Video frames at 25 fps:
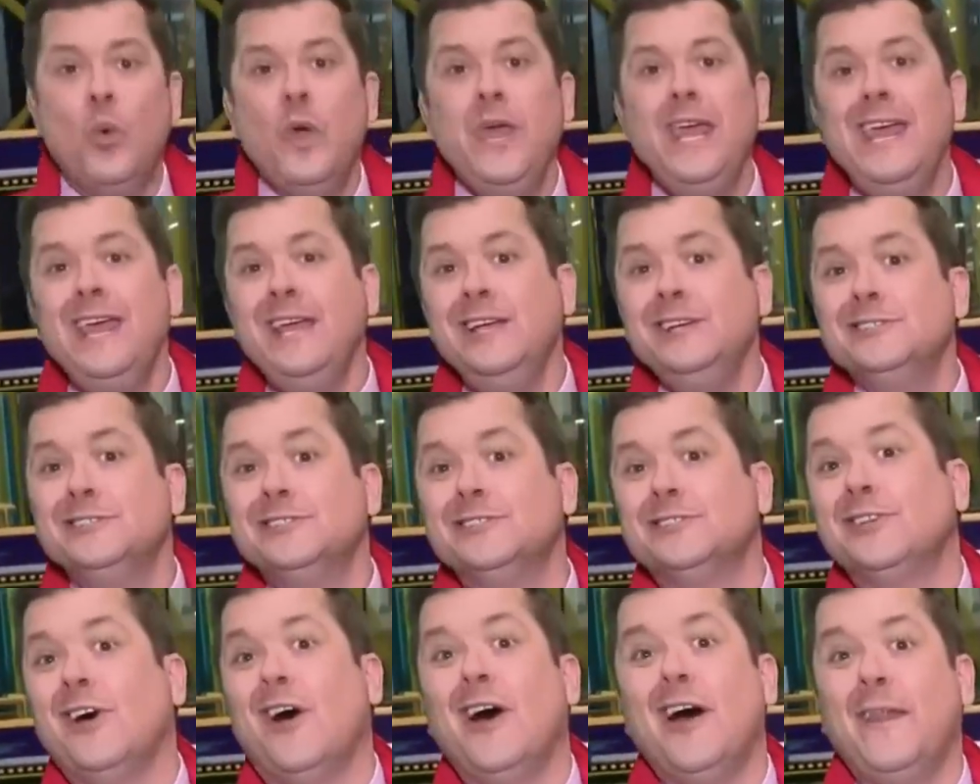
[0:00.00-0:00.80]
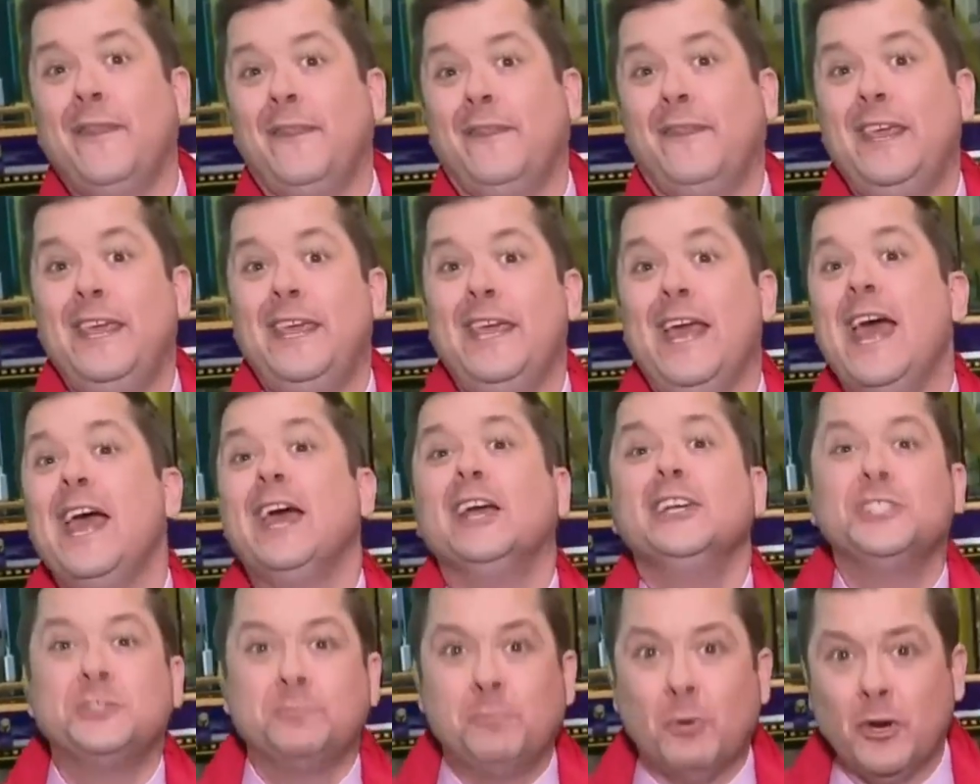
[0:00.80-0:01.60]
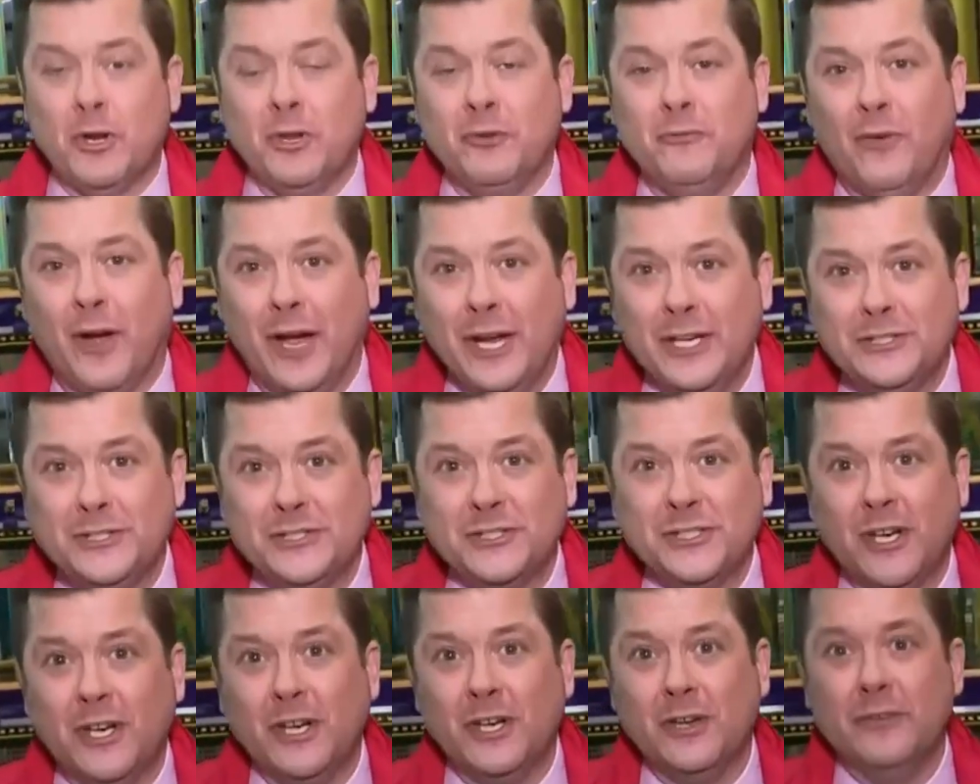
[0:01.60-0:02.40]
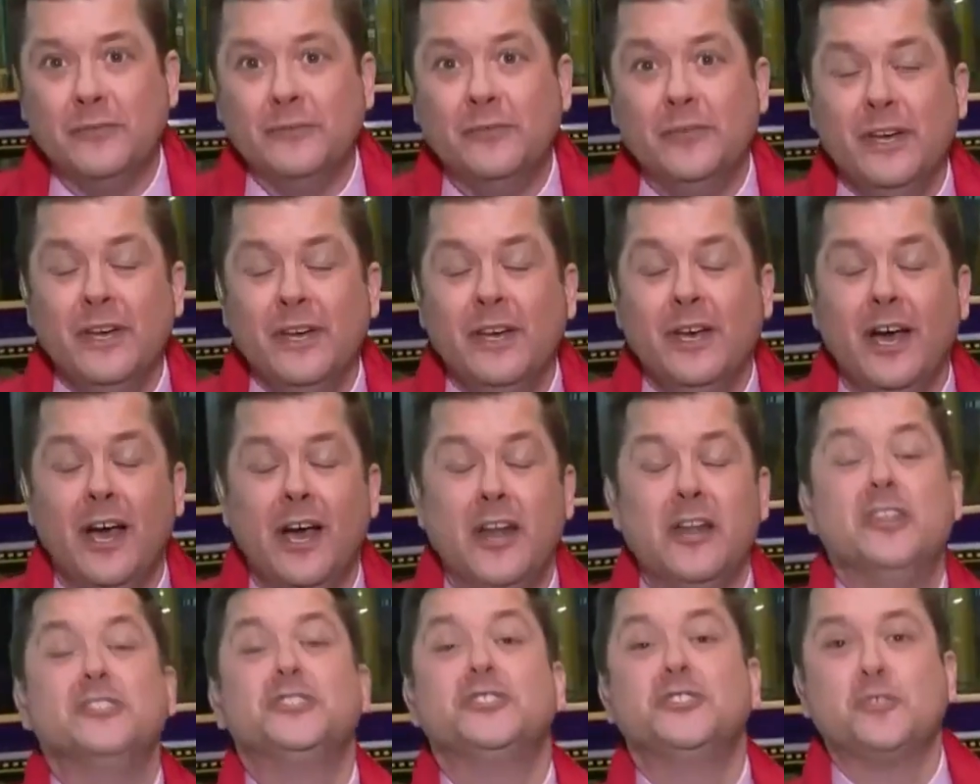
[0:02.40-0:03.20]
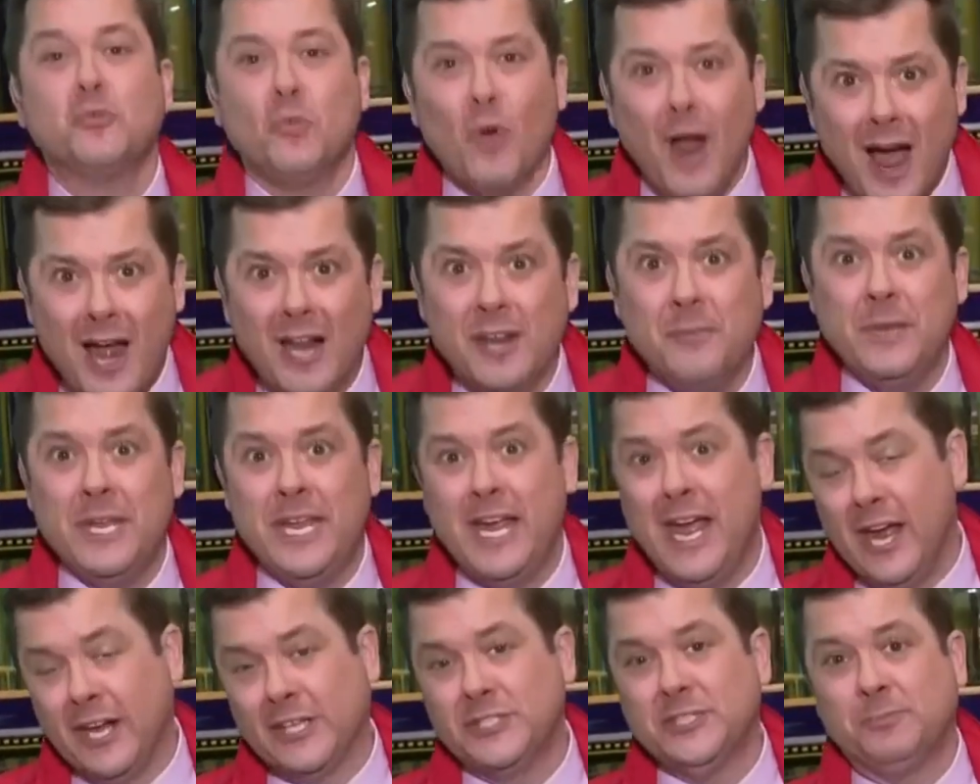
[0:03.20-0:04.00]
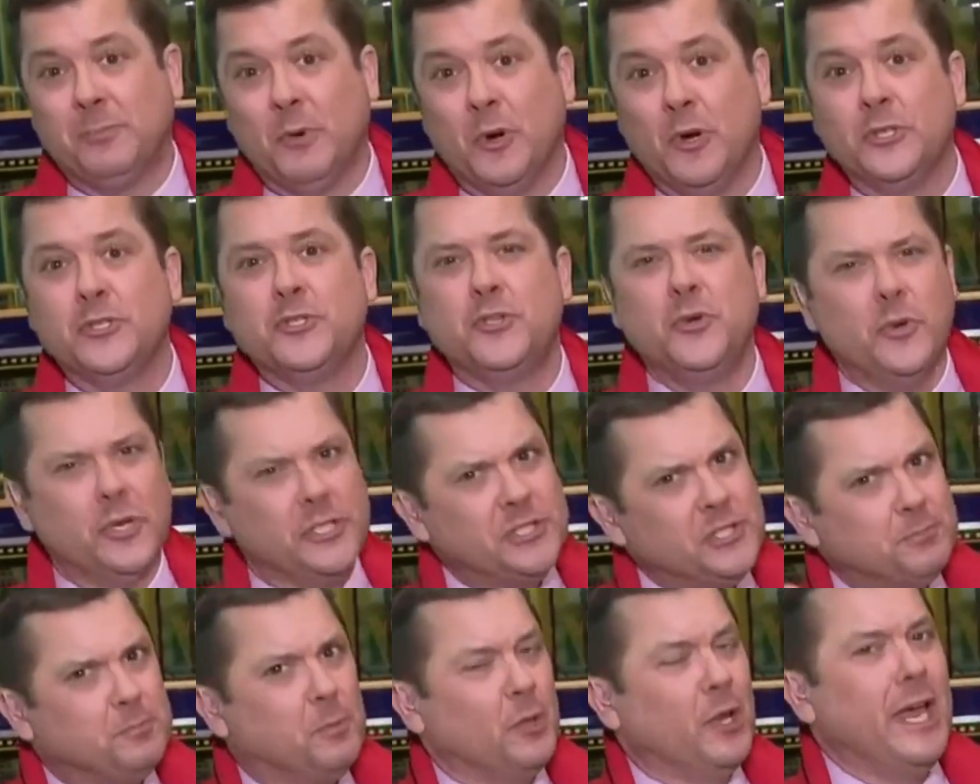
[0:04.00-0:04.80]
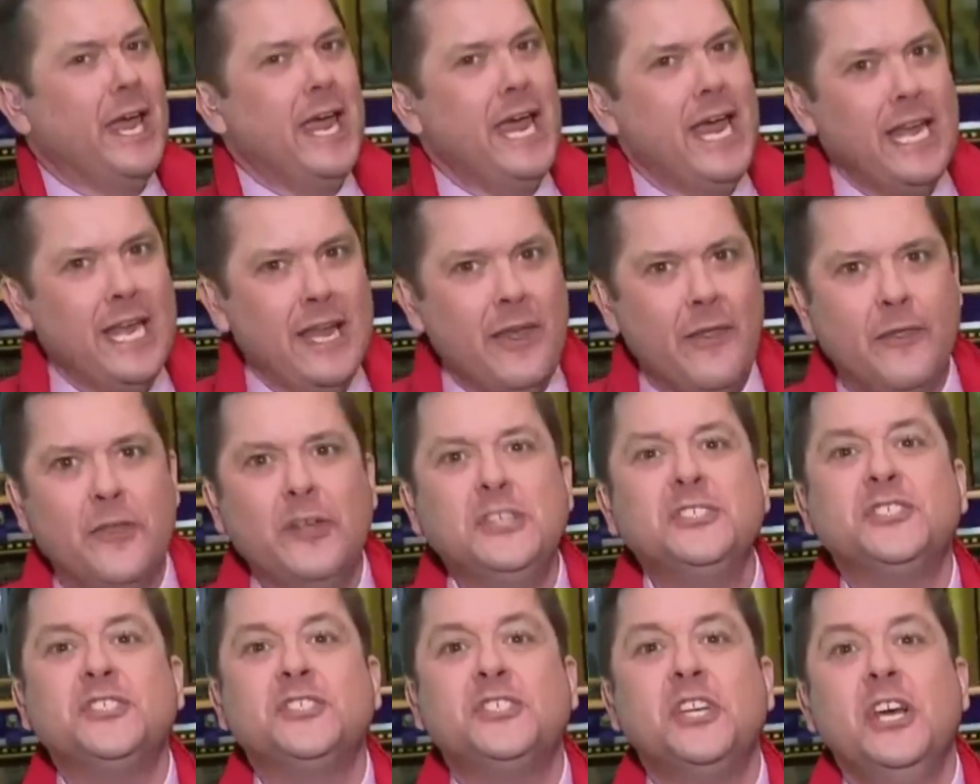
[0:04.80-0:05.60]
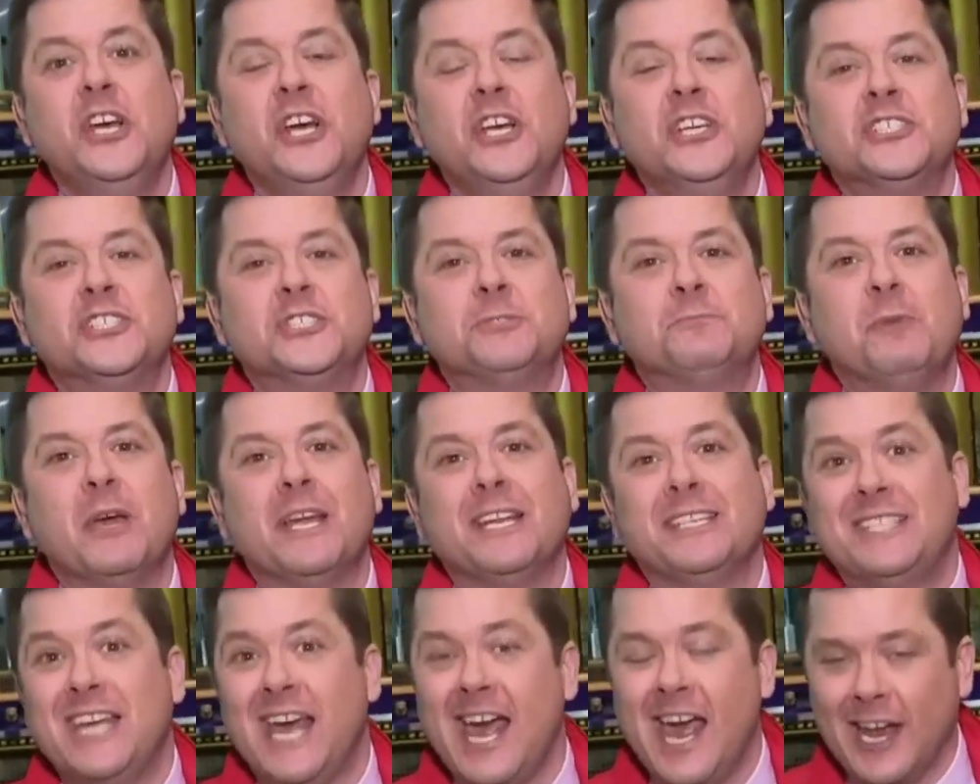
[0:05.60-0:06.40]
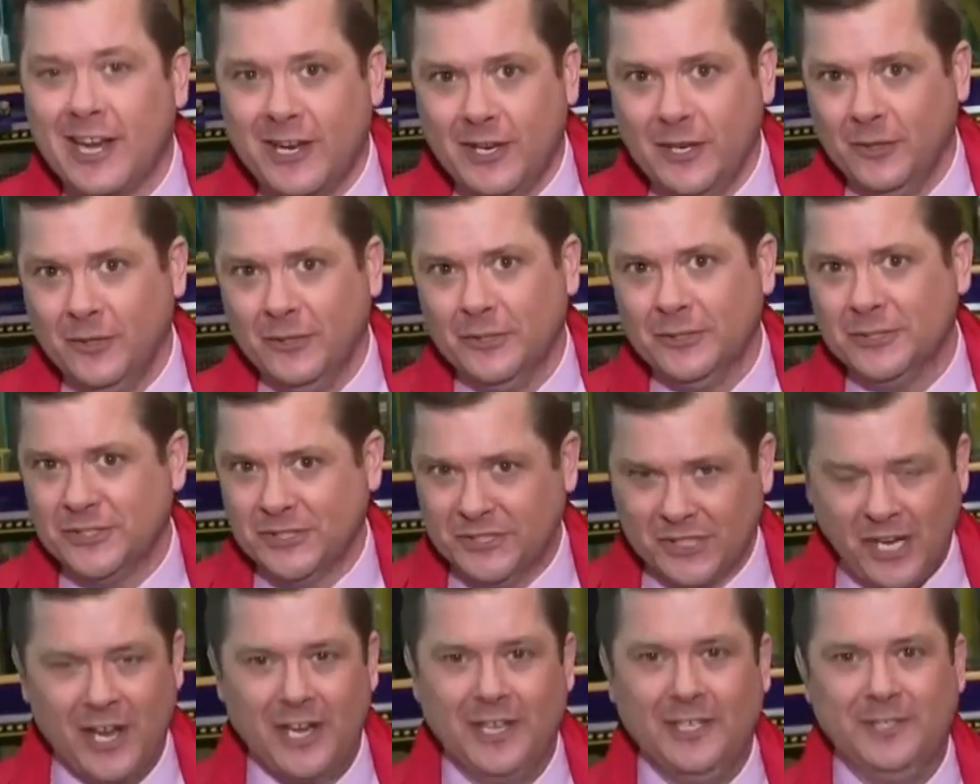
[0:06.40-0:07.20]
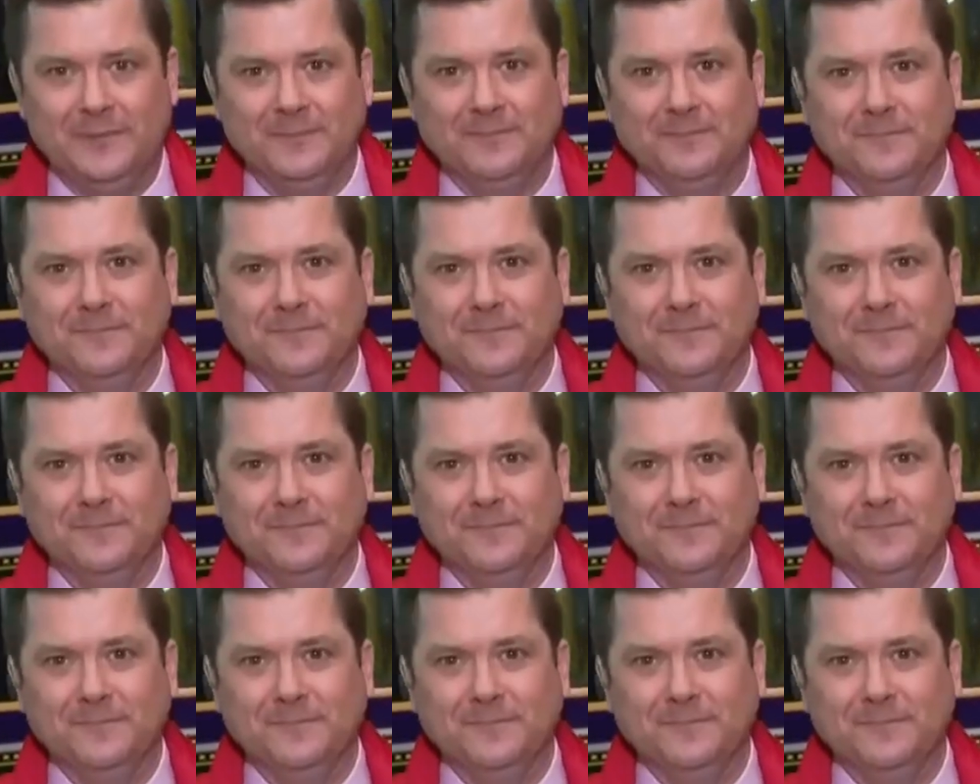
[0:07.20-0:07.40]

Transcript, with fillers: we sought the expert advice of an astronomy expert to explain this spectacular sight.